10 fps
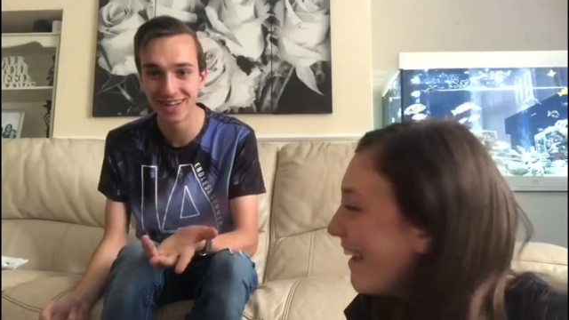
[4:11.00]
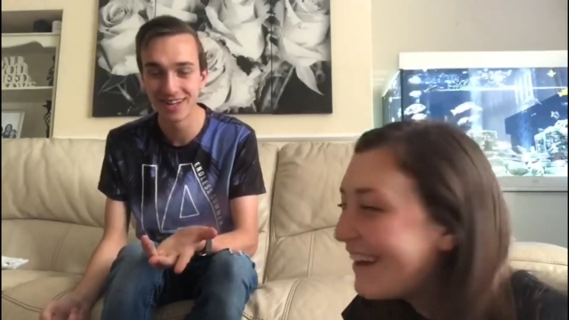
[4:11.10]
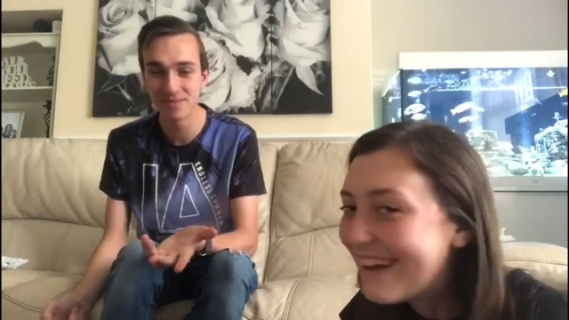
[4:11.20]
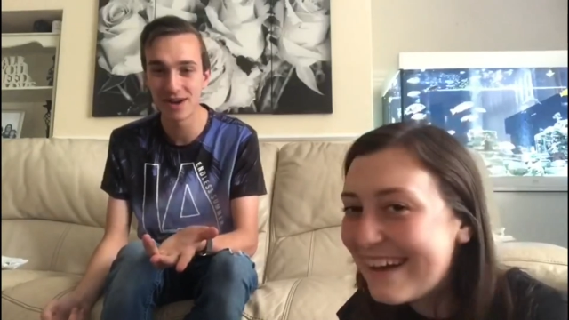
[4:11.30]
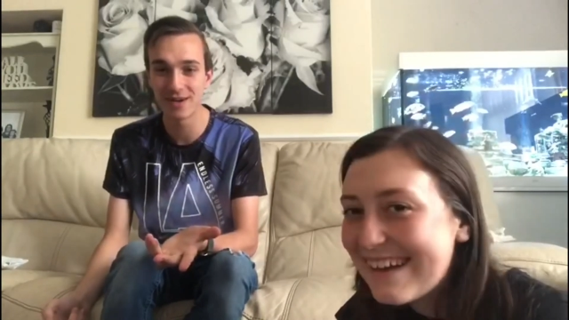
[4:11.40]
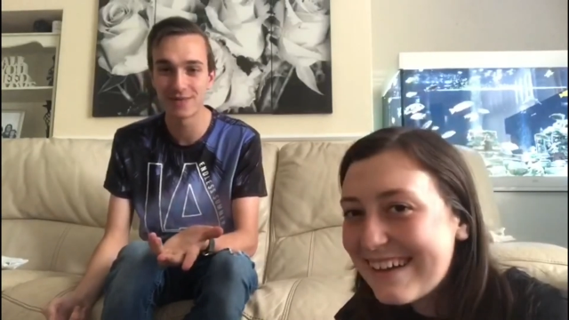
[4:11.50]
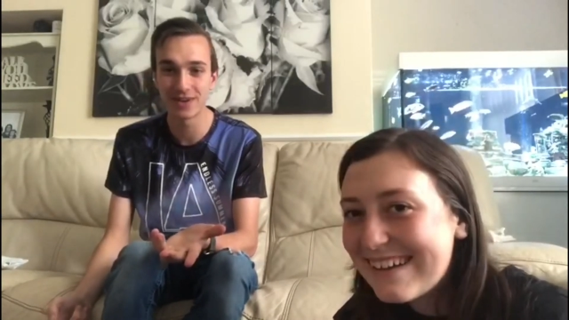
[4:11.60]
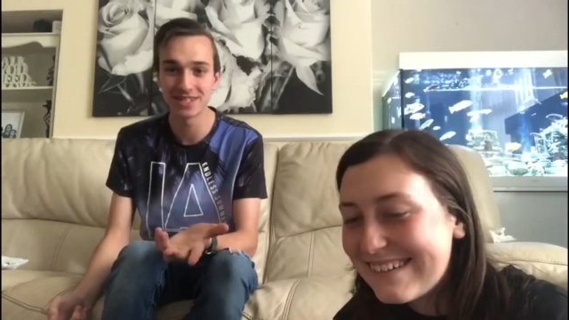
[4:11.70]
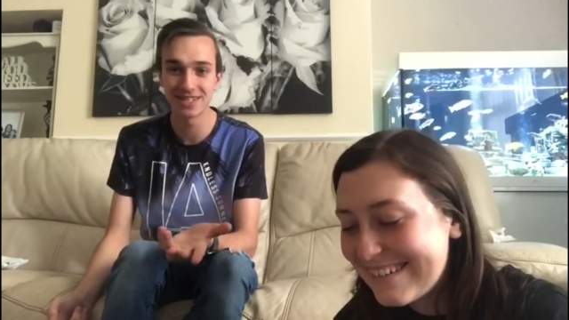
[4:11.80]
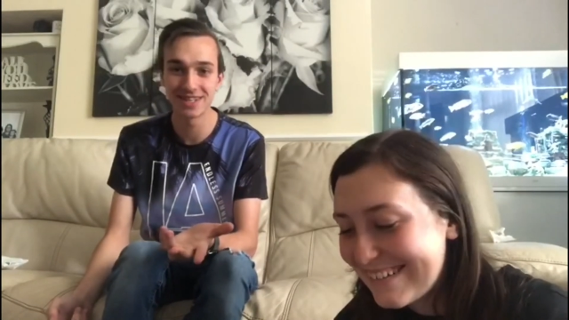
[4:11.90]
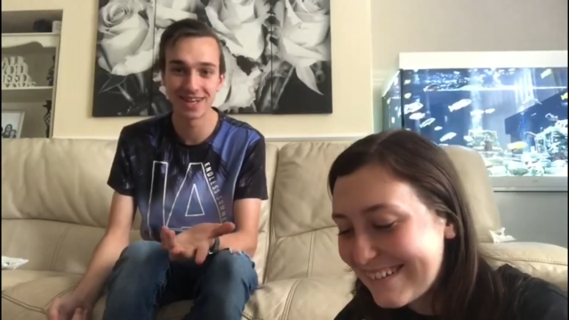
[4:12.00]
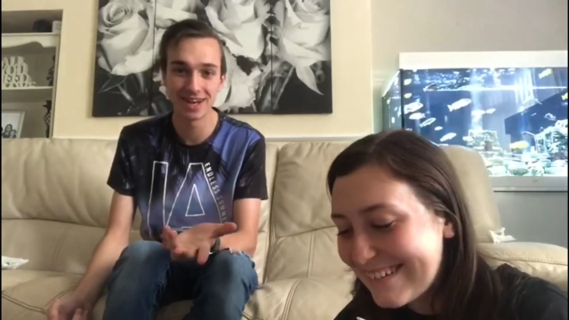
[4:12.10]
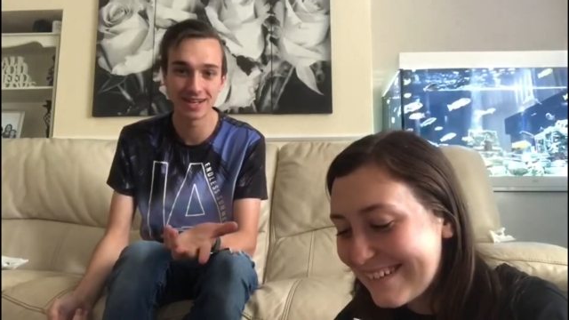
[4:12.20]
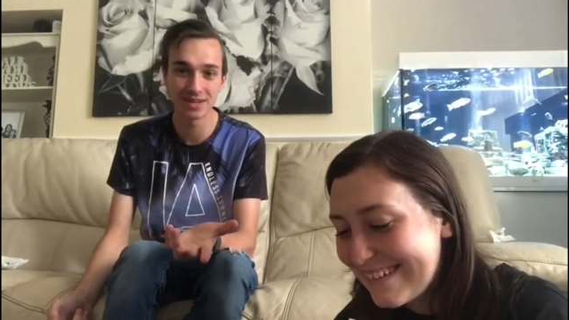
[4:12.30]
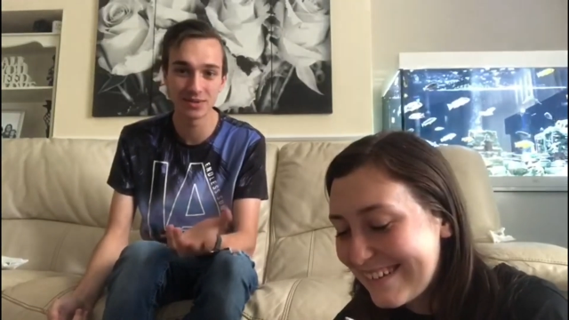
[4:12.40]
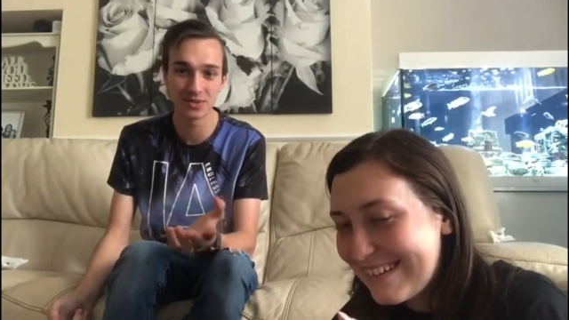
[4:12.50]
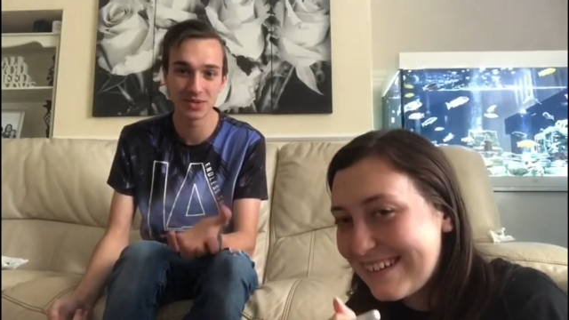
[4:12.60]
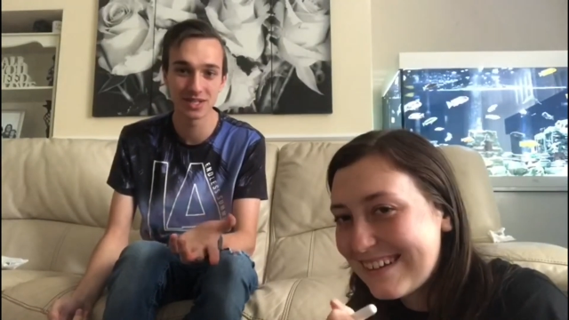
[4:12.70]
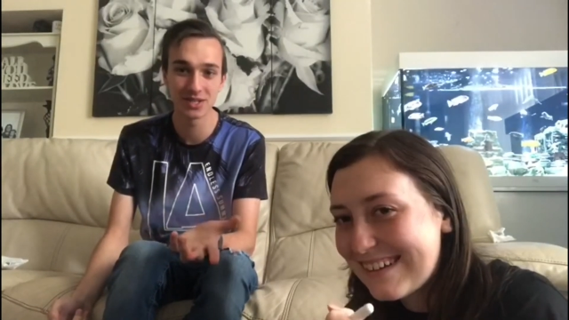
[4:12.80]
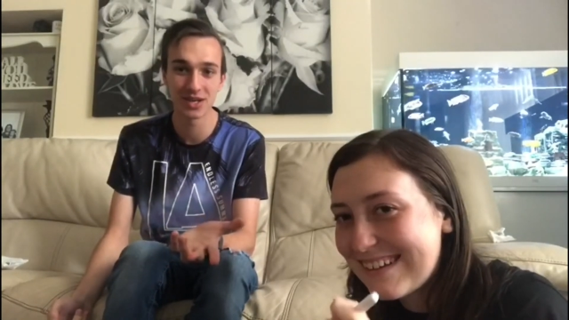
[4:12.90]
Speaker 1: But I, I did
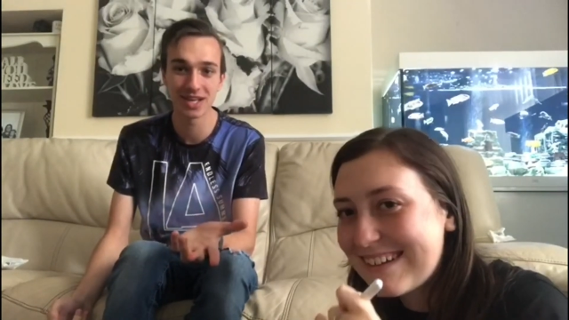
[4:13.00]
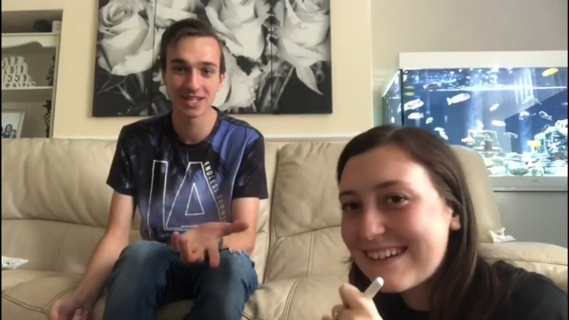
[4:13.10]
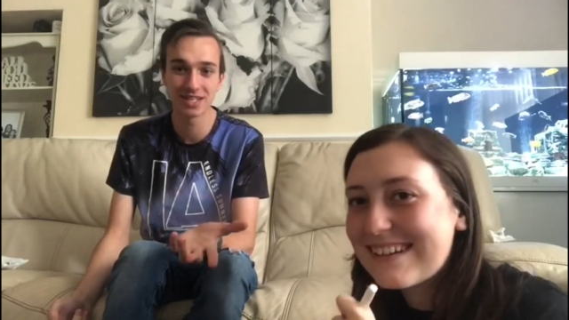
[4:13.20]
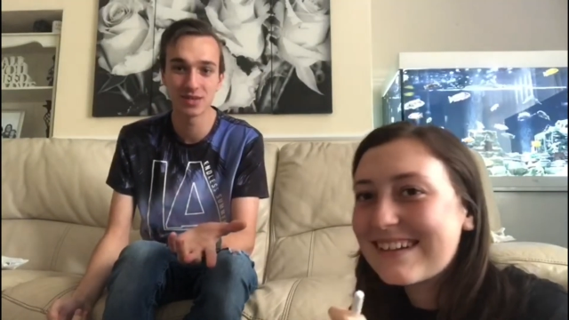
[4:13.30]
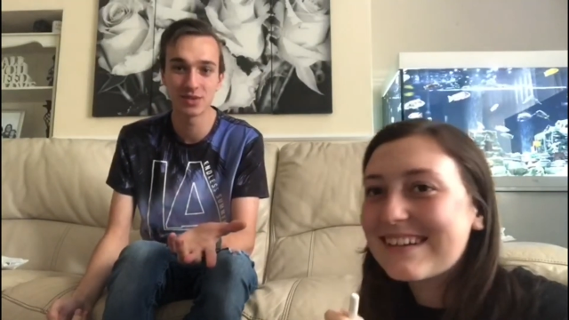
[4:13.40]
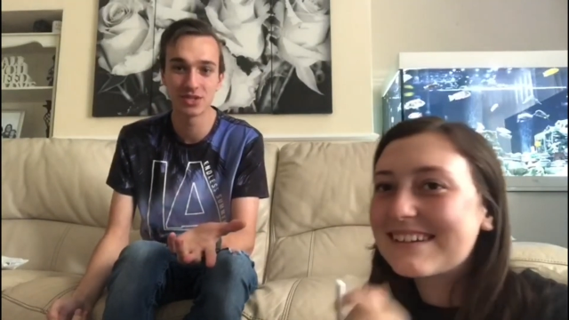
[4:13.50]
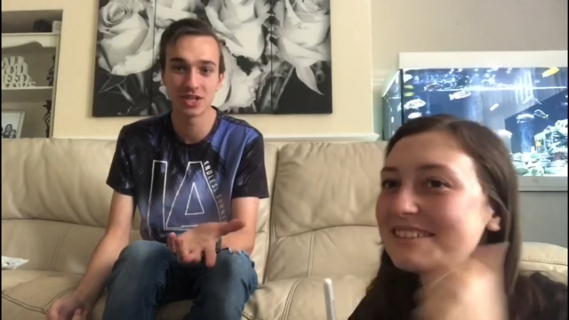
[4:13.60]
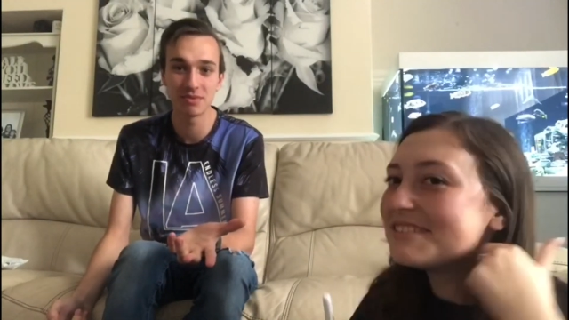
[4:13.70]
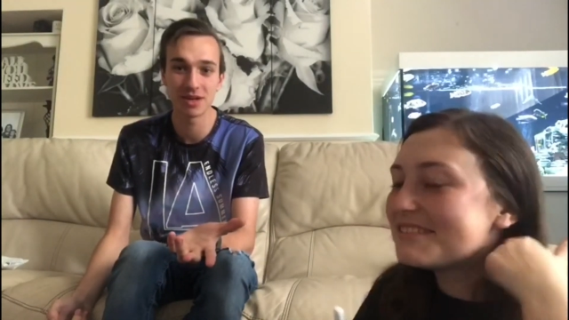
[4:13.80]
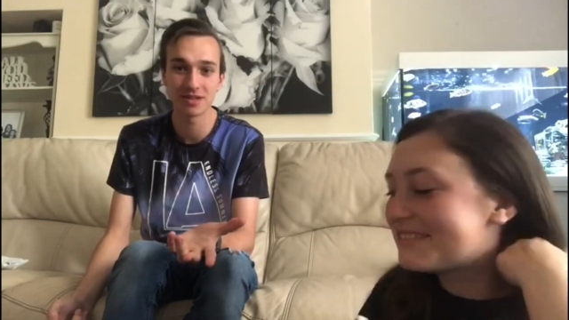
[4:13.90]
between you, I had the U and G, but I,